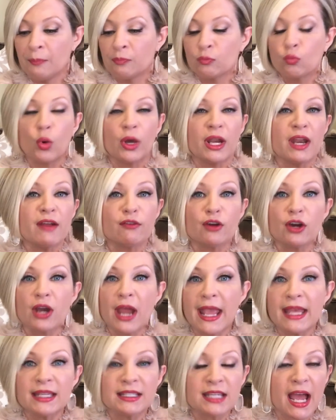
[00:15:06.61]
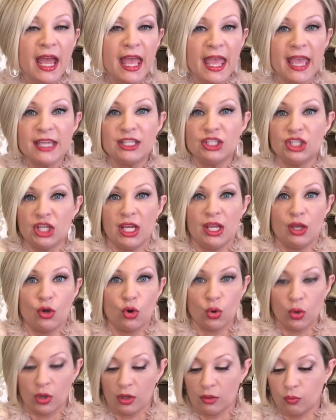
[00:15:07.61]
Whatever anti-aging
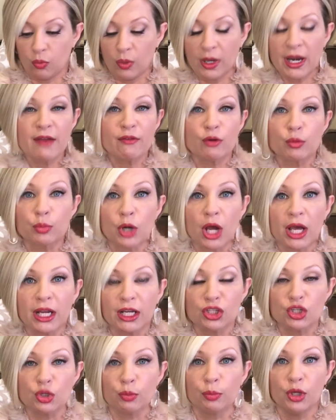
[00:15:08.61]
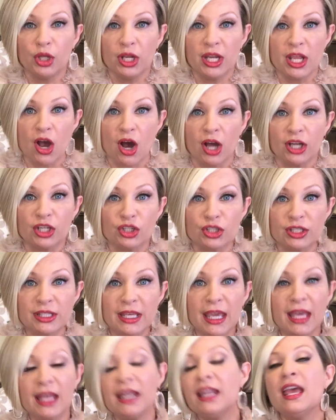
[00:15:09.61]
or whatever product you're putting on your
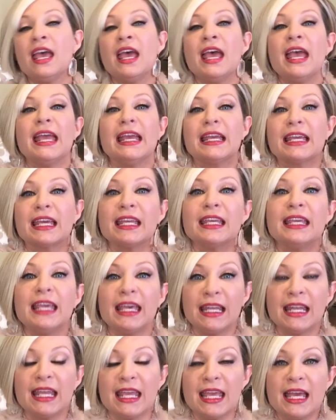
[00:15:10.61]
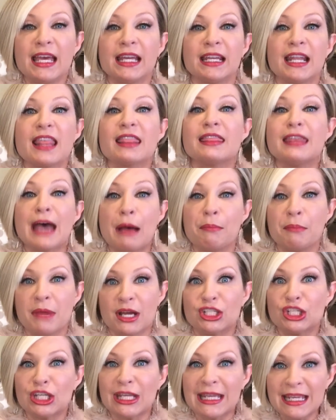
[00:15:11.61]
skin, it can get in that
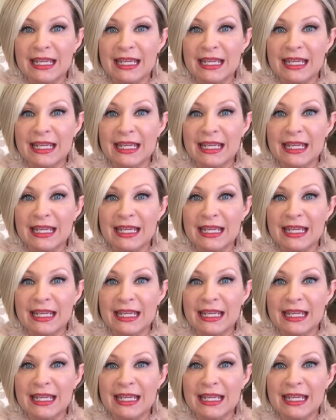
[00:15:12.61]
much